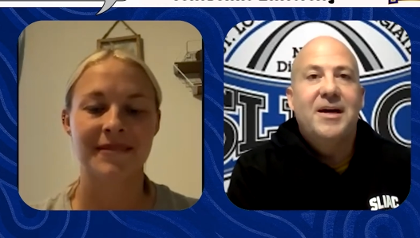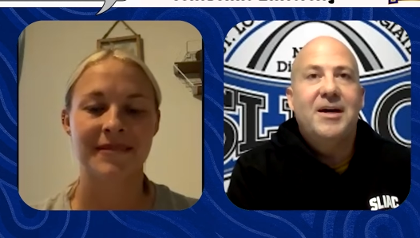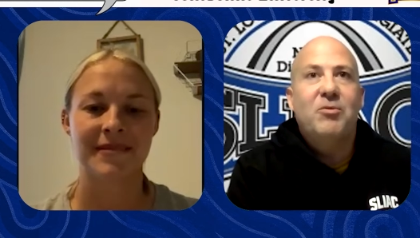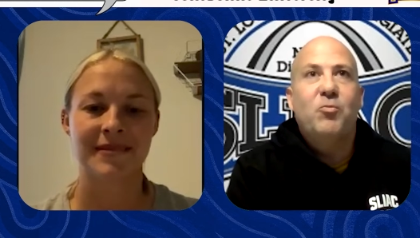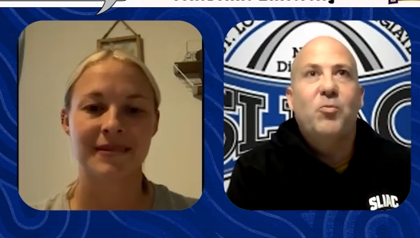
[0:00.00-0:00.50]

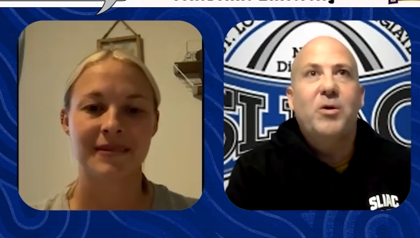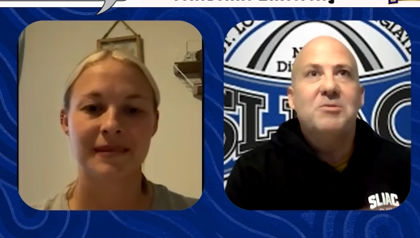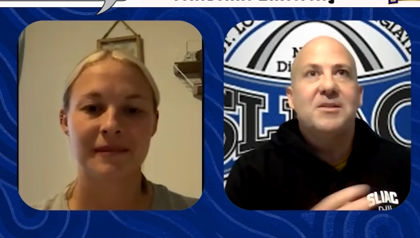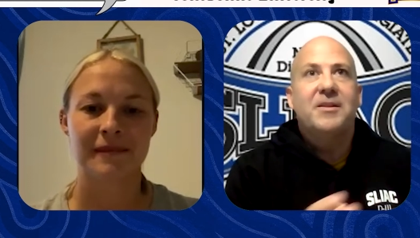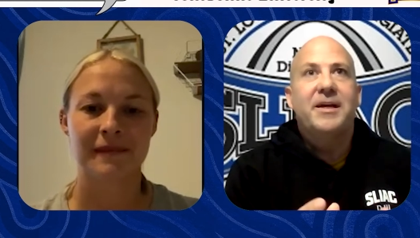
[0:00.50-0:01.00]
Speaker 1: Uh, what
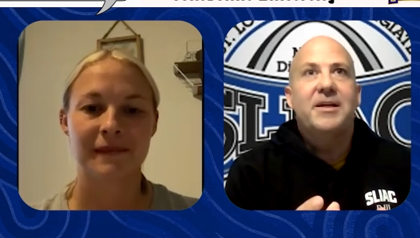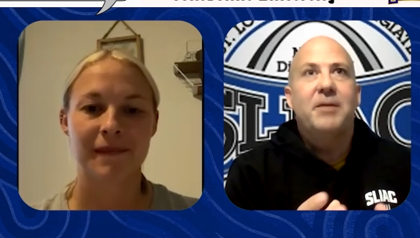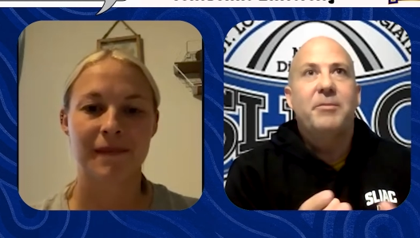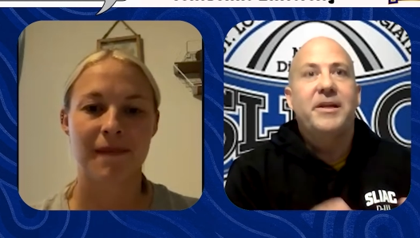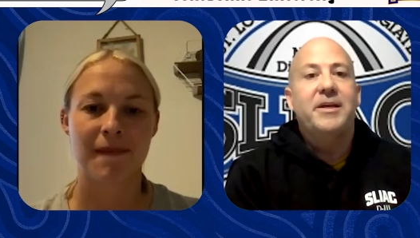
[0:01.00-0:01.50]
was it like
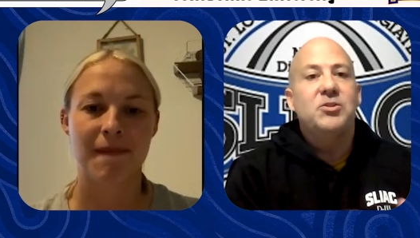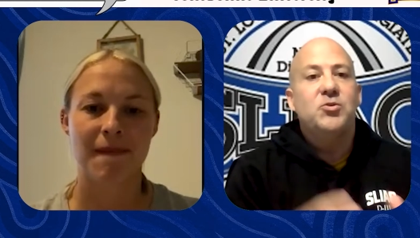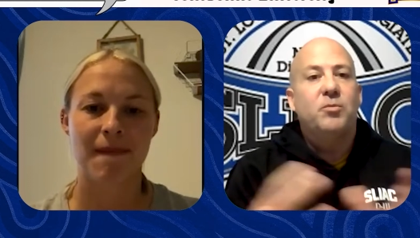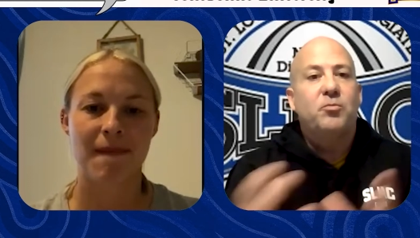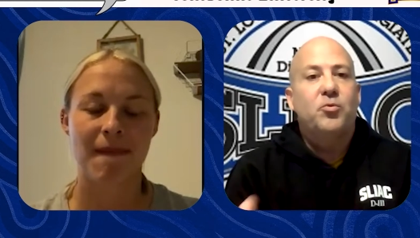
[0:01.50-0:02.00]
coming
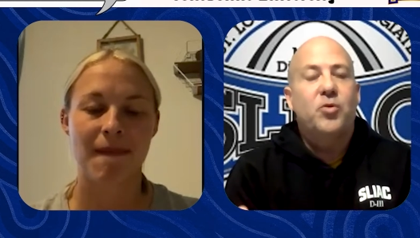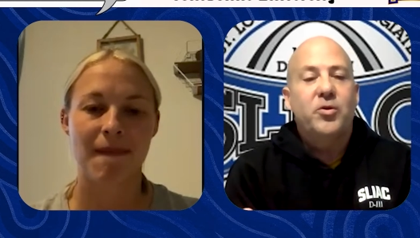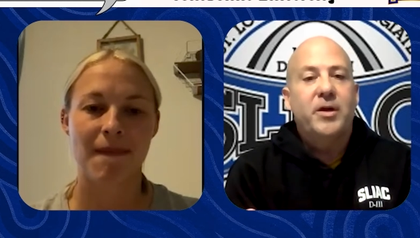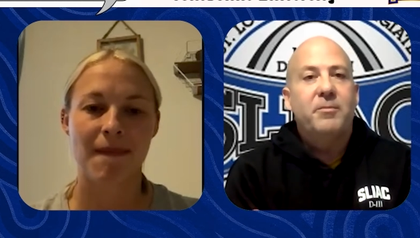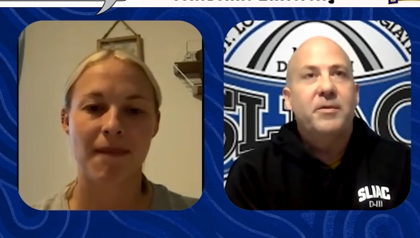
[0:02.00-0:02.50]
into a
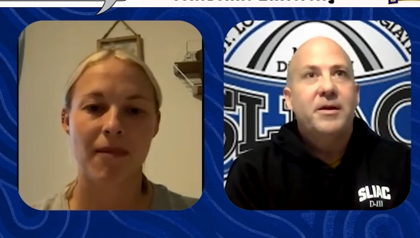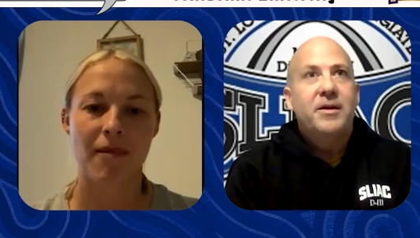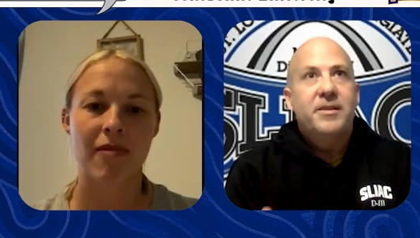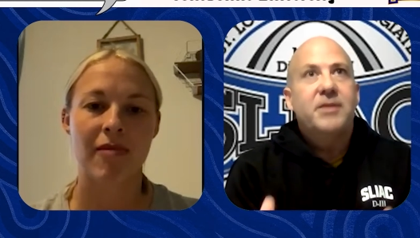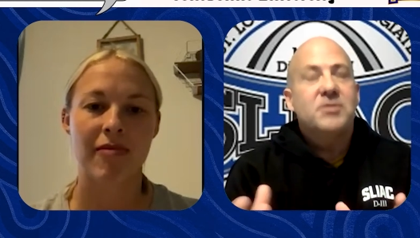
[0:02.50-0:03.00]
program
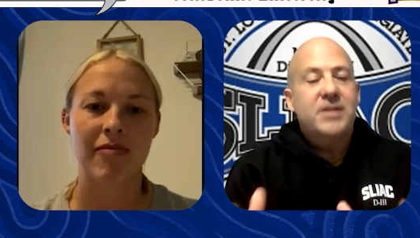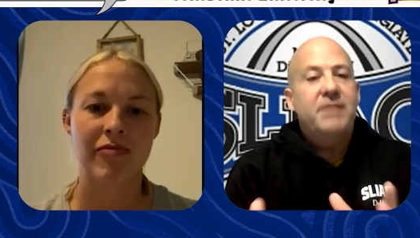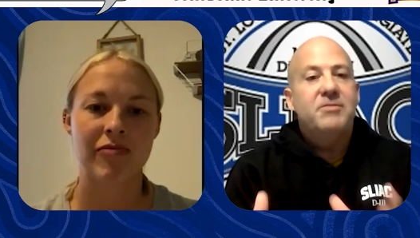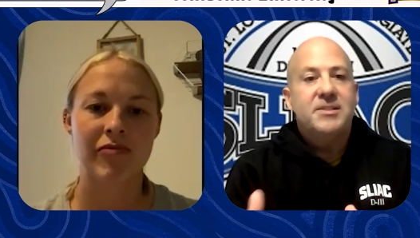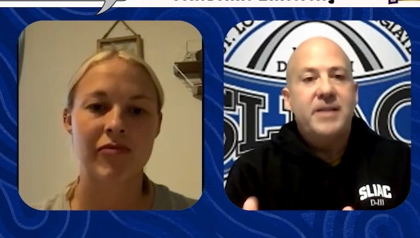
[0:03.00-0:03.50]
that was
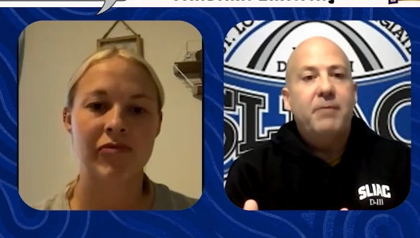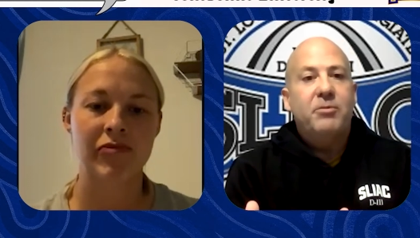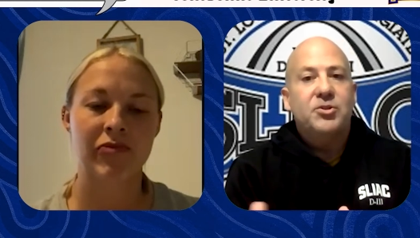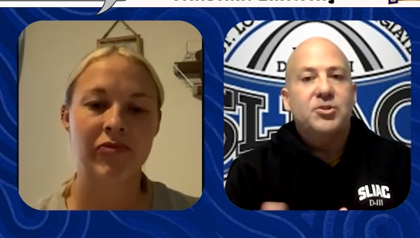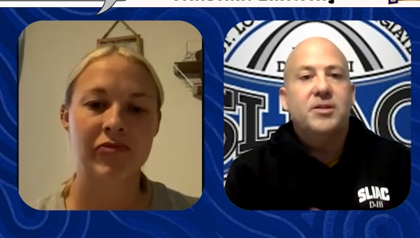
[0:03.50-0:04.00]
kind of
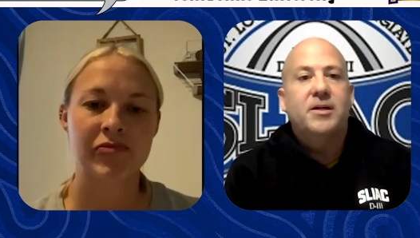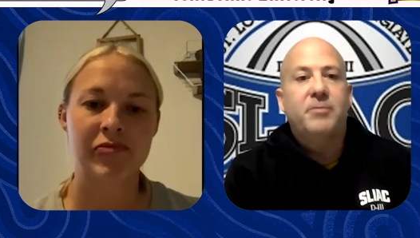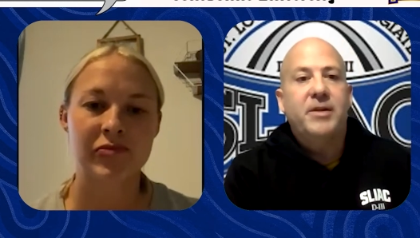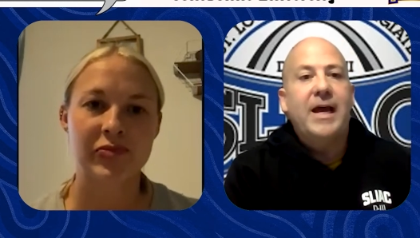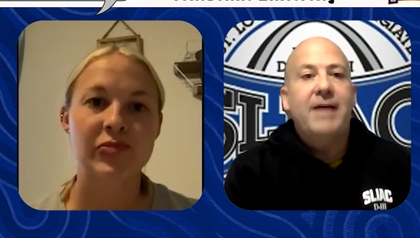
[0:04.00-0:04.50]
established
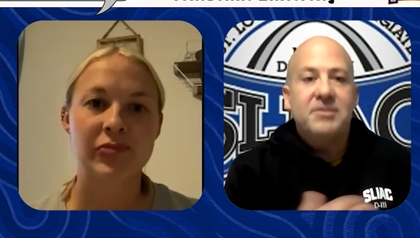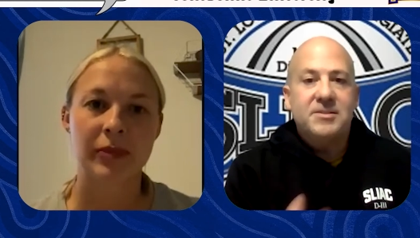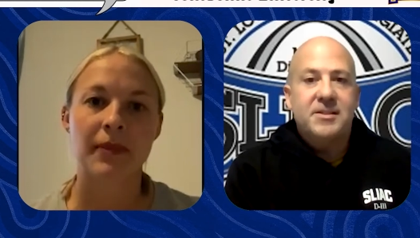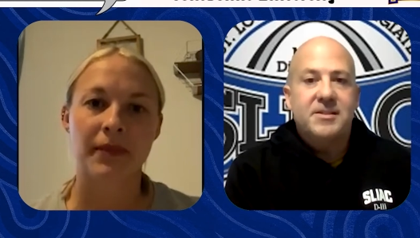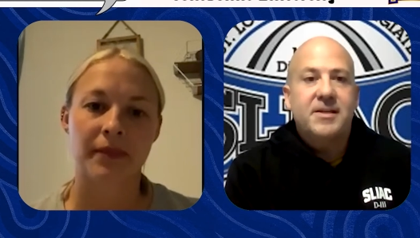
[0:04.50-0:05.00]
um, and having
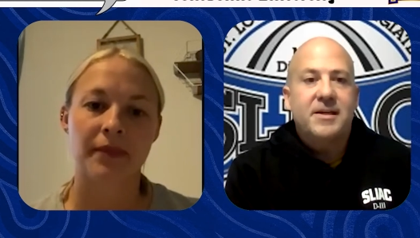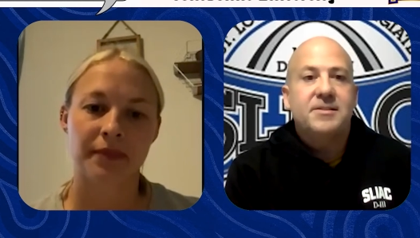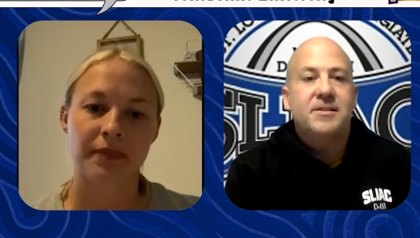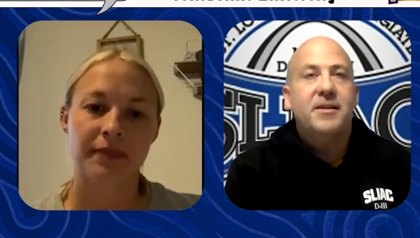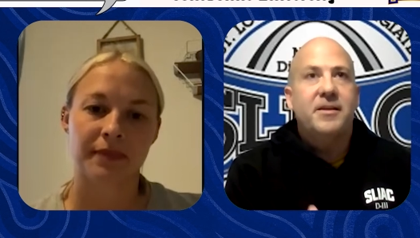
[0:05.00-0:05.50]

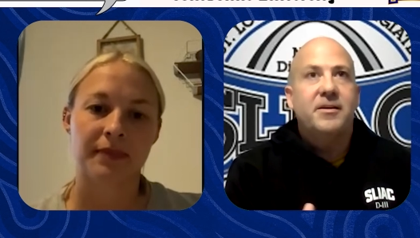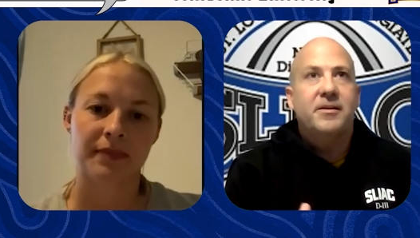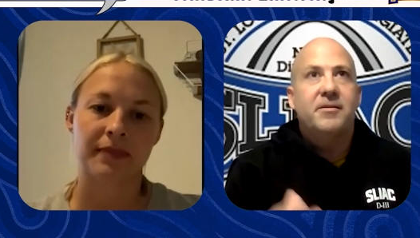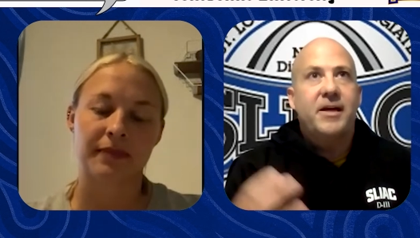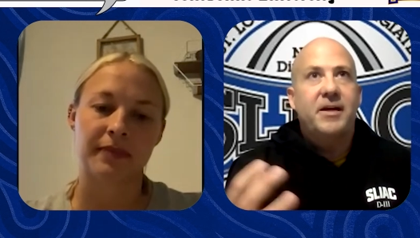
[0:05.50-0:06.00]
success, and
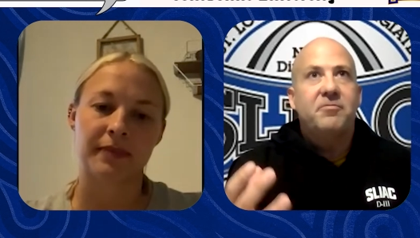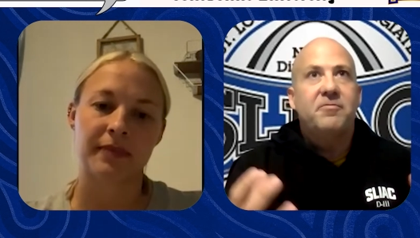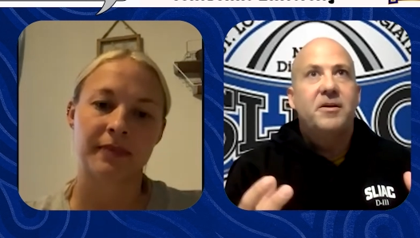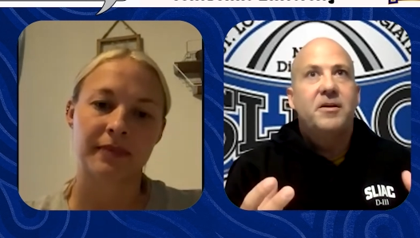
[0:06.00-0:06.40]
then kind of